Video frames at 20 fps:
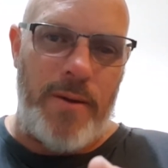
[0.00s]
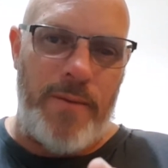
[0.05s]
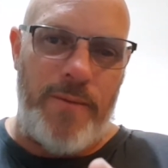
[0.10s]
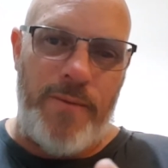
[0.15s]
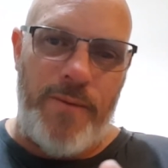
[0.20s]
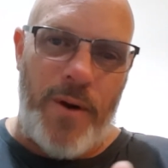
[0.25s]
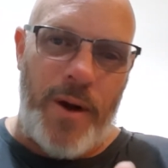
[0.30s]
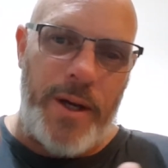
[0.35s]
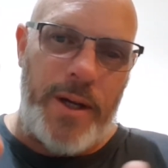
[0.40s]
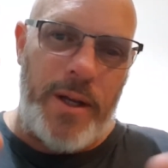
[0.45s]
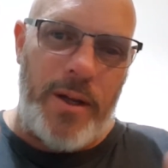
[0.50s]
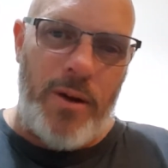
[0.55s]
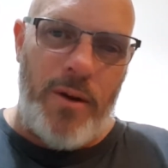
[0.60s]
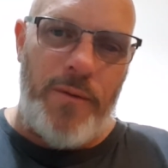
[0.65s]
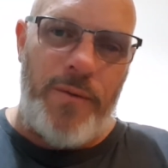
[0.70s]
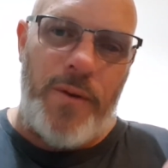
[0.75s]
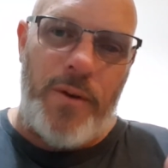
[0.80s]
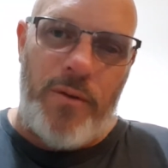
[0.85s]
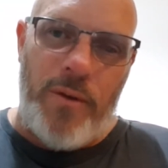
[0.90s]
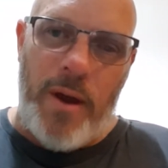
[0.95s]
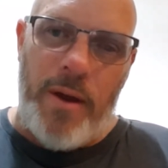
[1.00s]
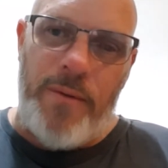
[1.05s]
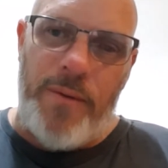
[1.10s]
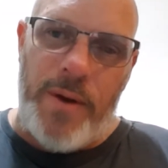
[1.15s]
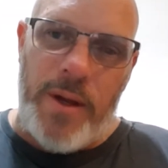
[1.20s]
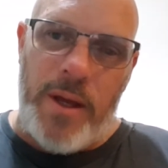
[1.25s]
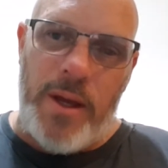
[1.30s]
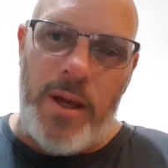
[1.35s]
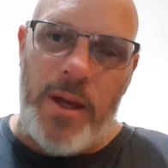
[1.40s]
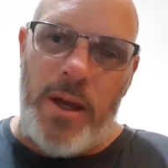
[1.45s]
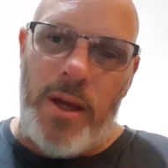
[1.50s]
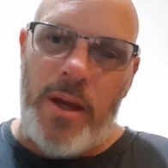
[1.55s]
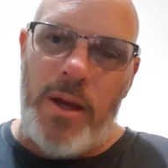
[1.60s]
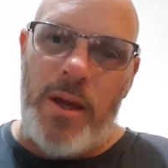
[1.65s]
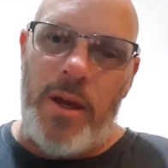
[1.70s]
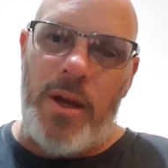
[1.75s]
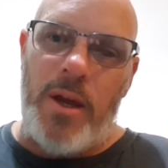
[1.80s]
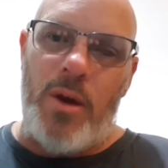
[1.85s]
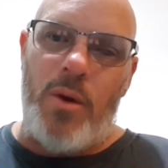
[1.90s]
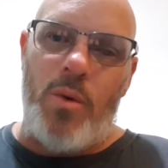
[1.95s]
fighting of the gravity
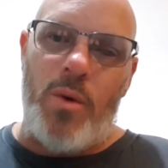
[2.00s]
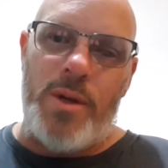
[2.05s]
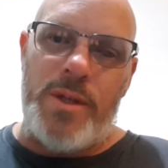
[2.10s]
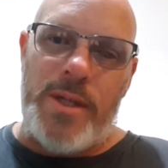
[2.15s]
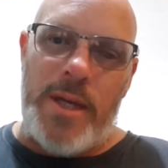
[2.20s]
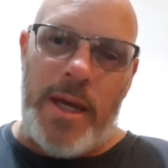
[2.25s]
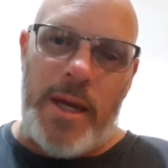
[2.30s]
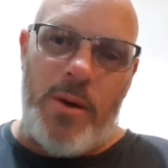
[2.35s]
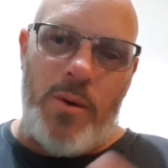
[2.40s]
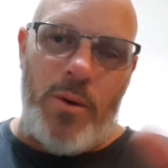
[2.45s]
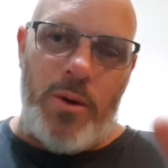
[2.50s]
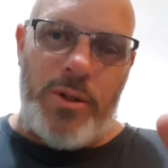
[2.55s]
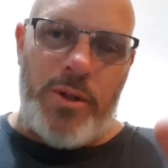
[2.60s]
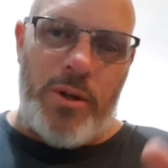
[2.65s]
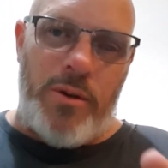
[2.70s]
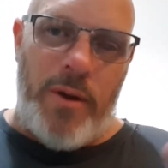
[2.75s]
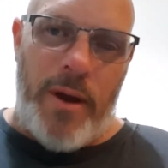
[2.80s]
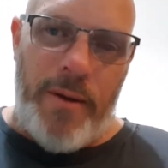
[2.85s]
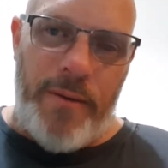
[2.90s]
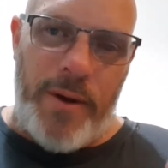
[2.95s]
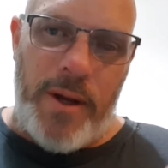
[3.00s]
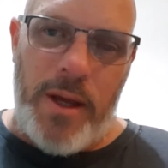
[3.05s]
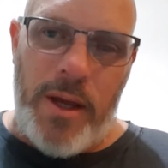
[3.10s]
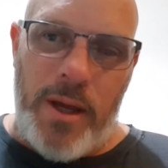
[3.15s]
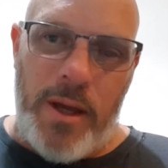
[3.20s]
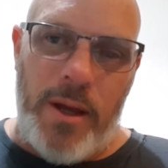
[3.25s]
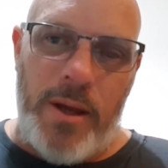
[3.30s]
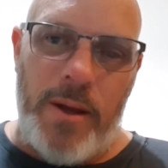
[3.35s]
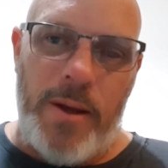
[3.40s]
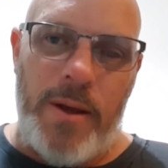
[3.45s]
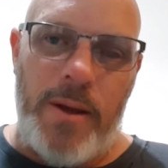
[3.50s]
was equal to gravity,